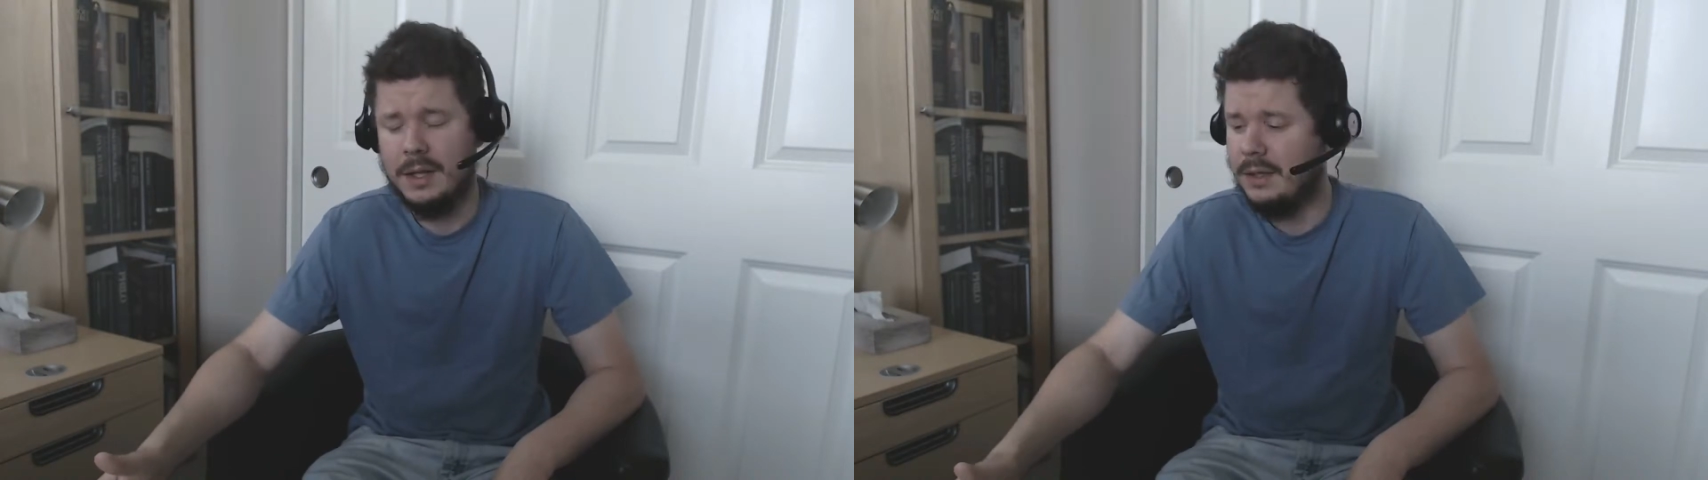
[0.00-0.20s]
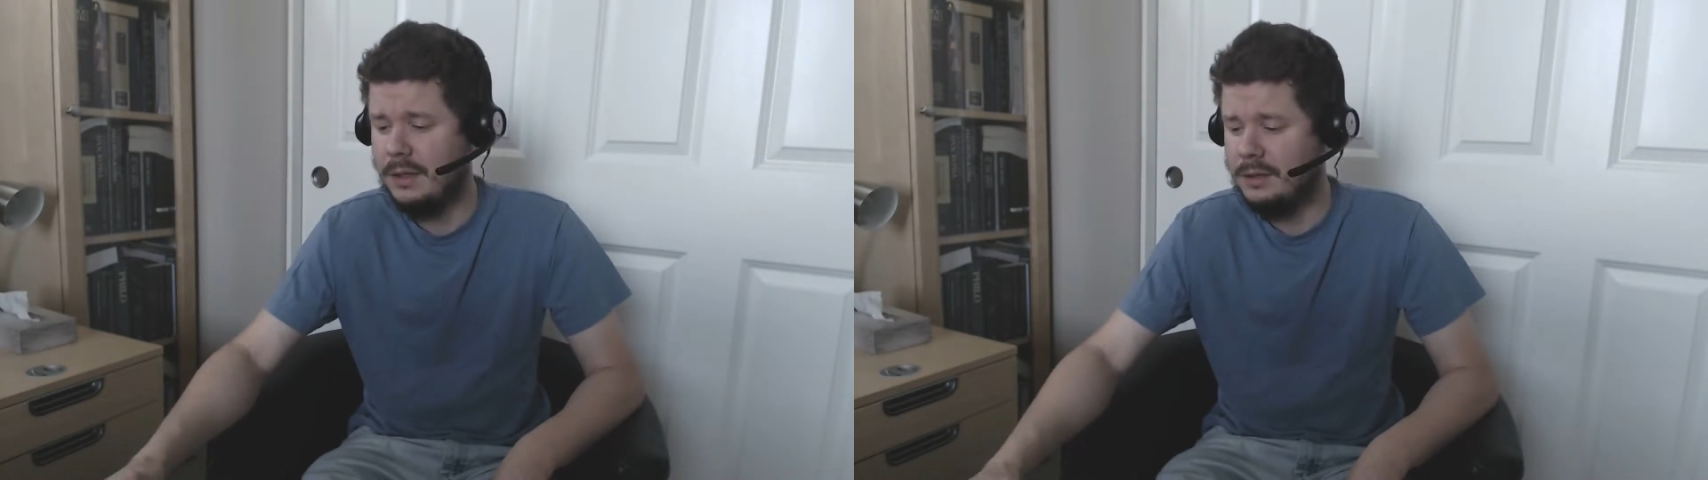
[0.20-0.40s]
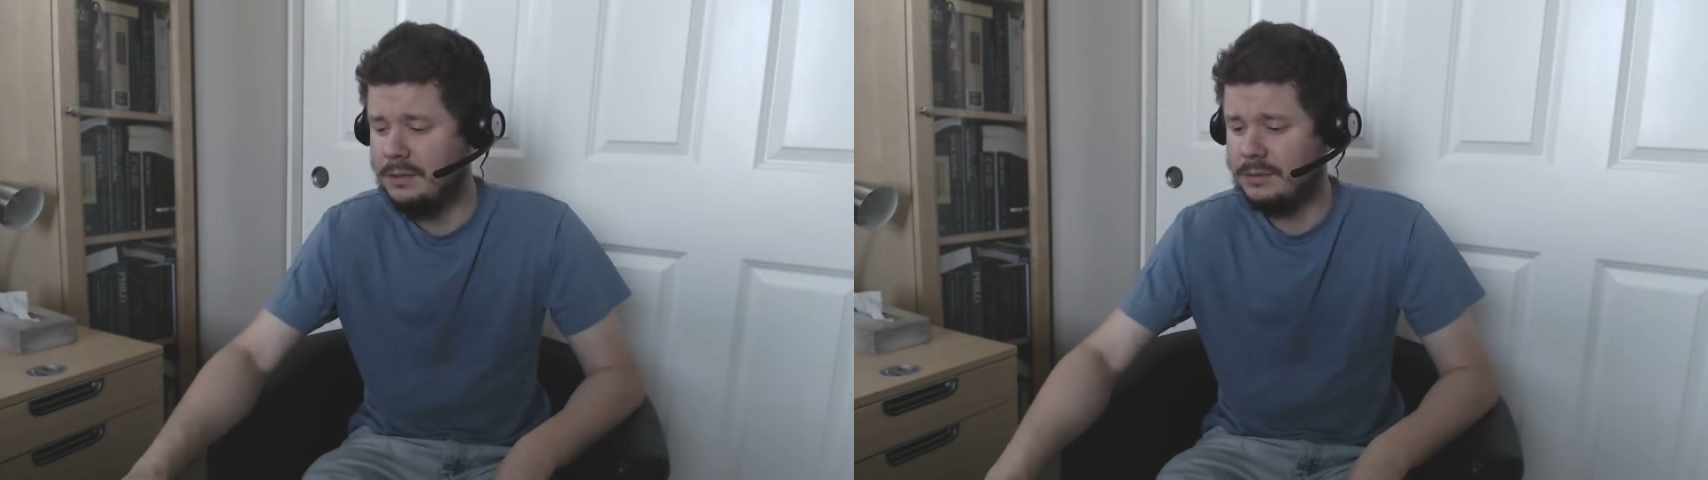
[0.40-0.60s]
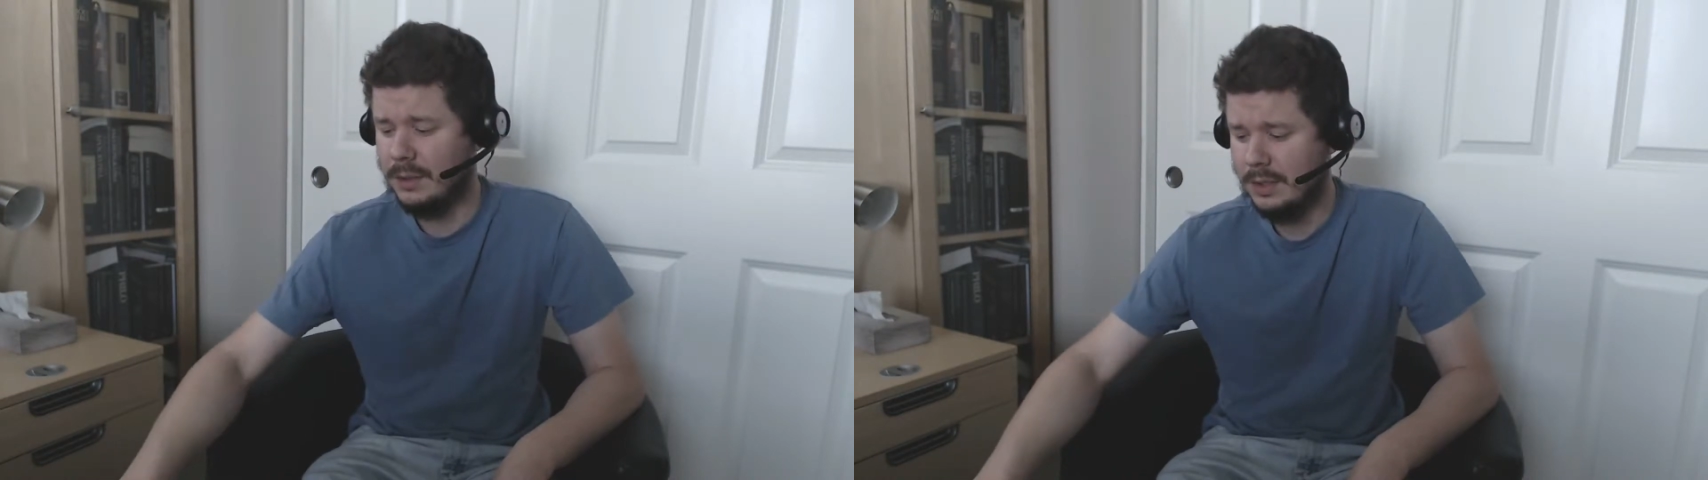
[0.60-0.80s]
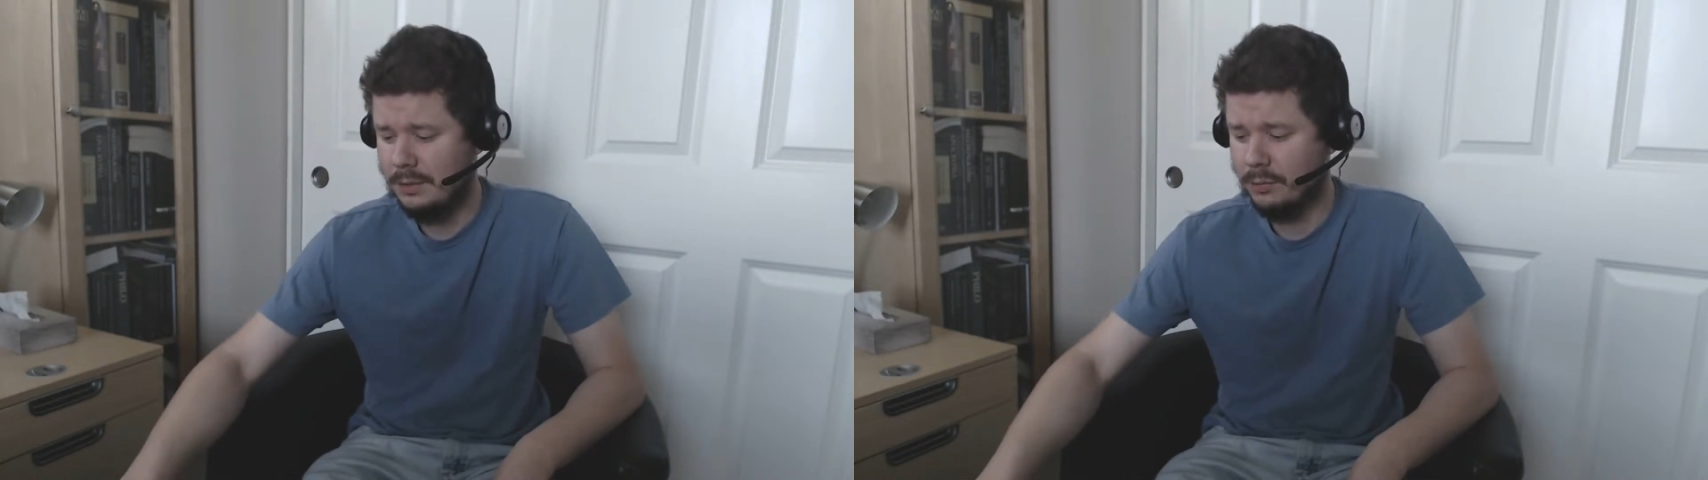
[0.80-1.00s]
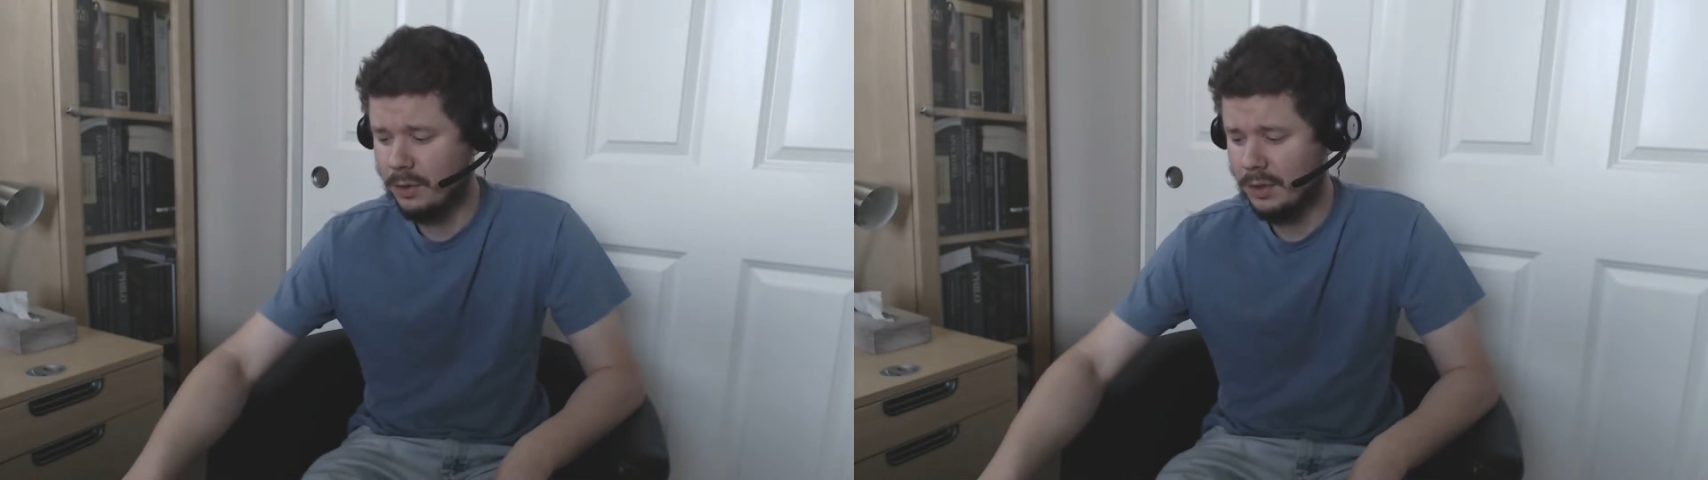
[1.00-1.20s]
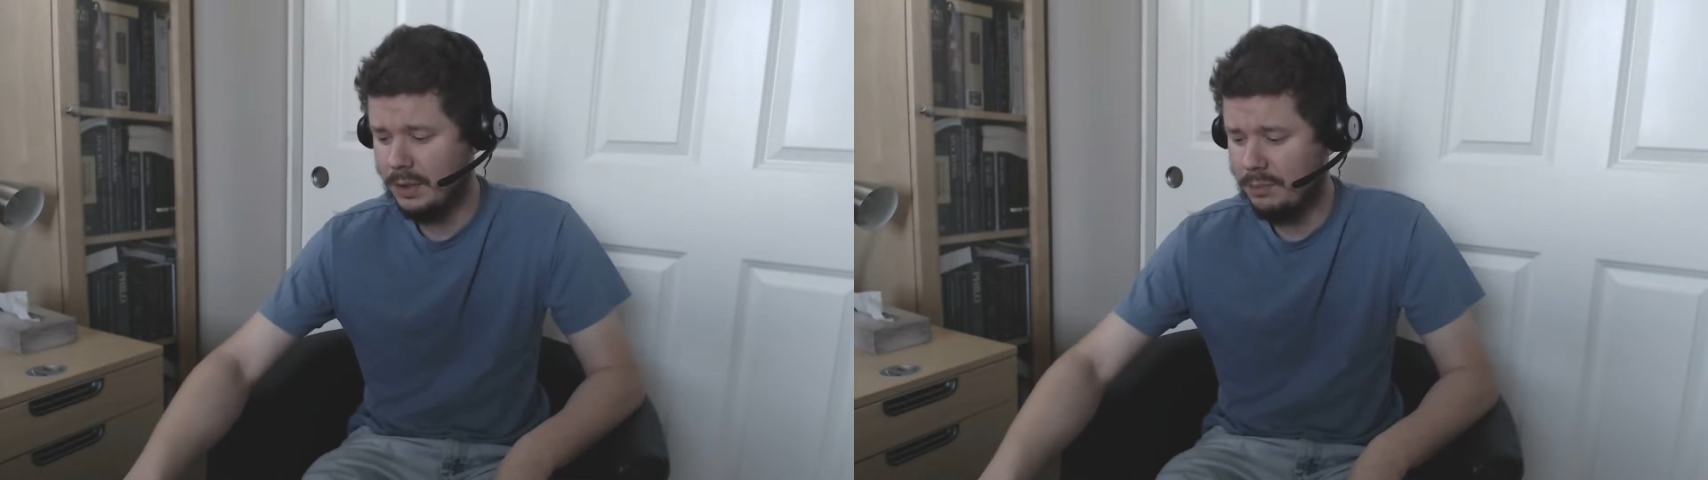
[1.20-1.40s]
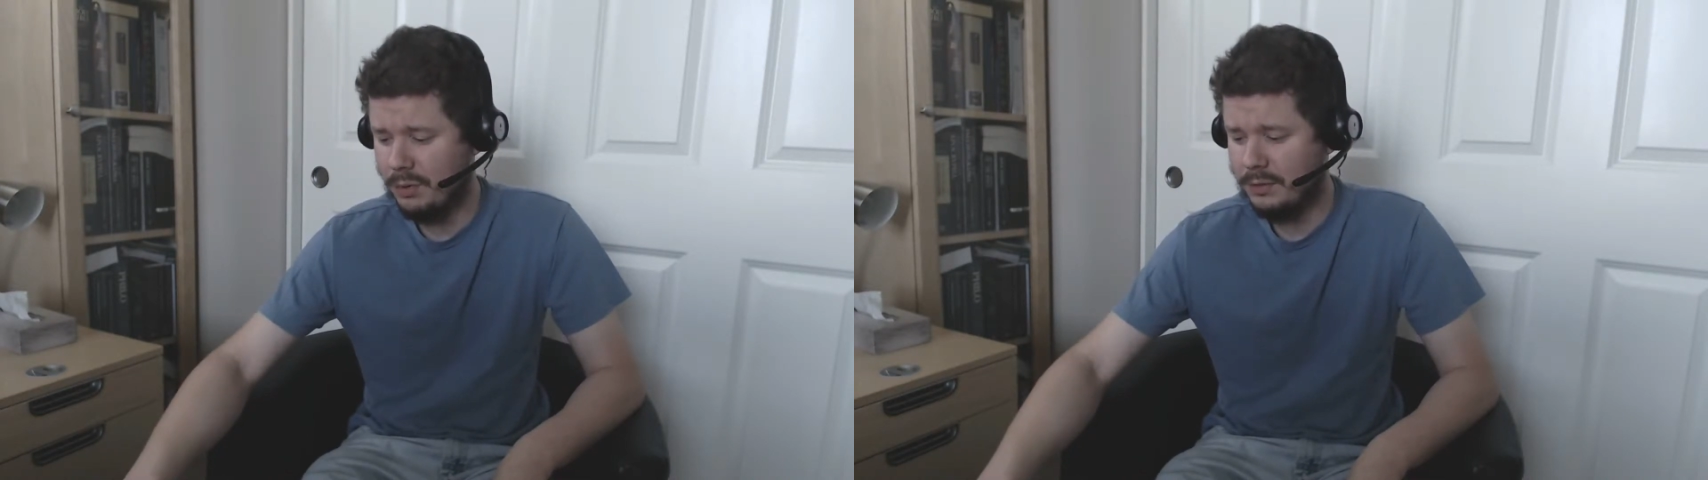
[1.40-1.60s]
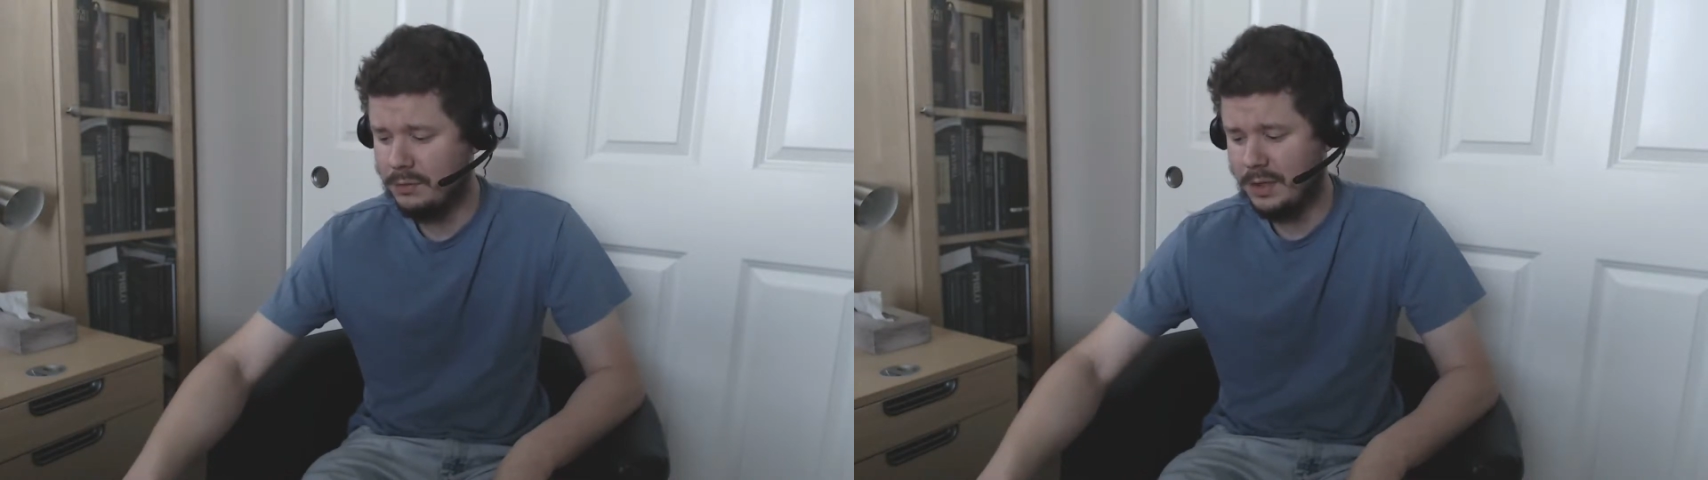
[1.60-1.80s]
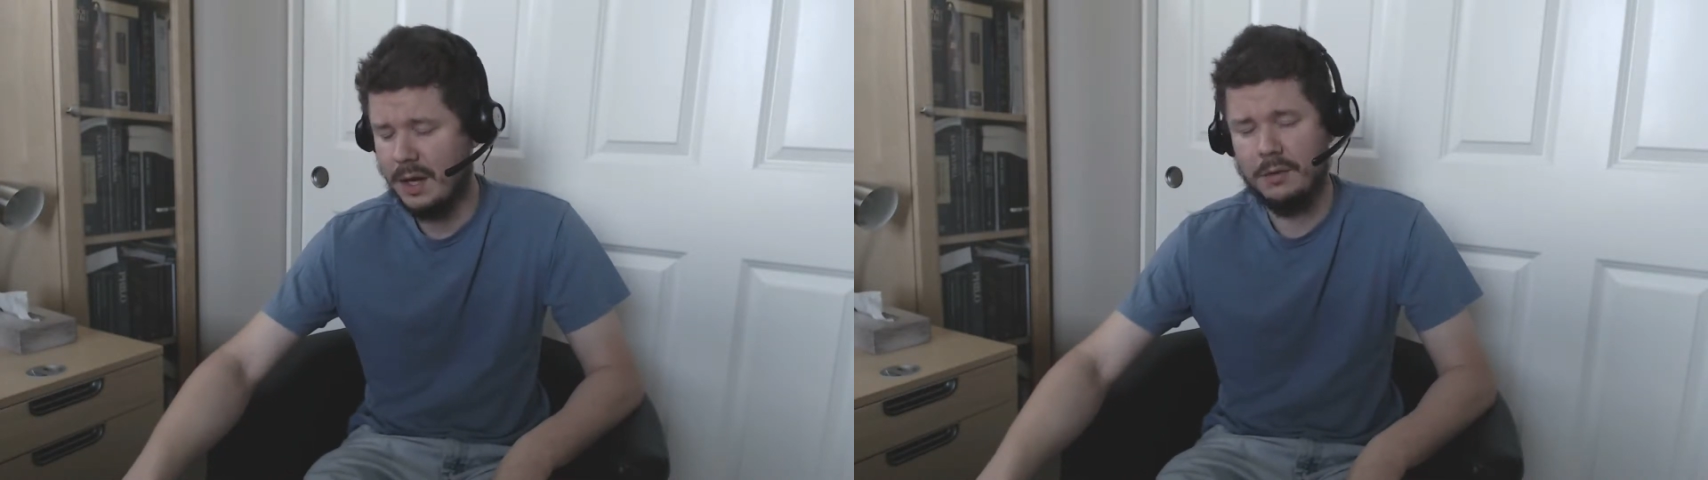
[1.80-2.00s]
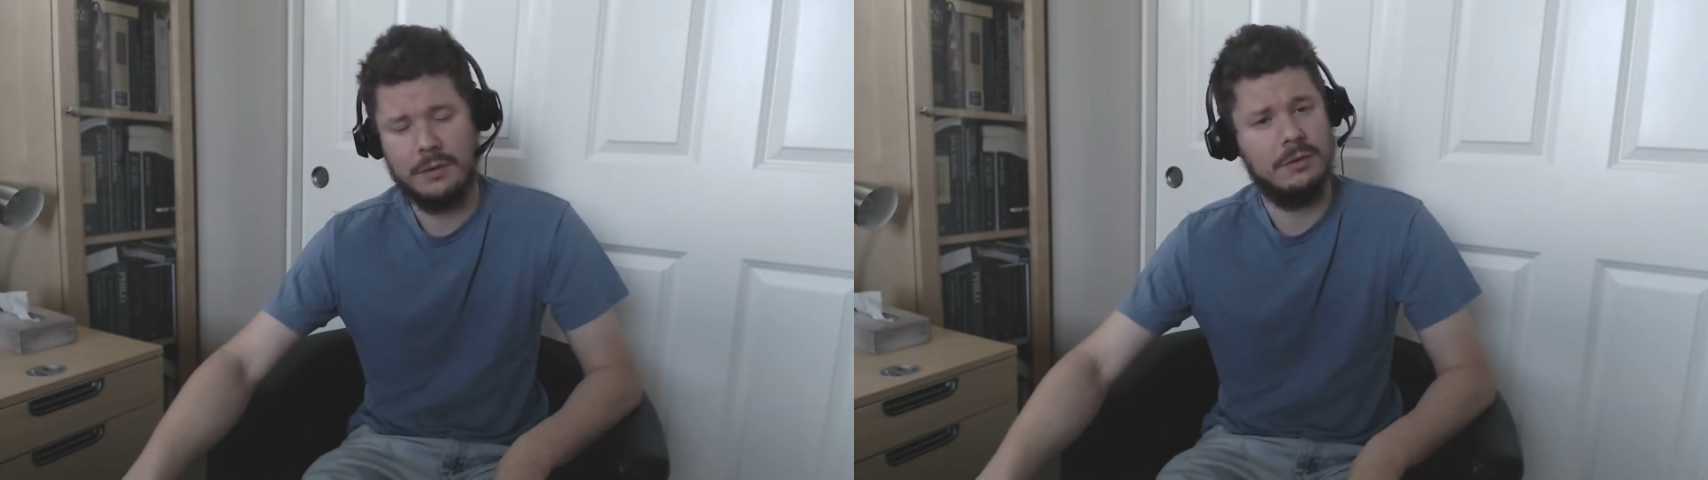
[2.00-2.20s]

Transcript: He really points it out.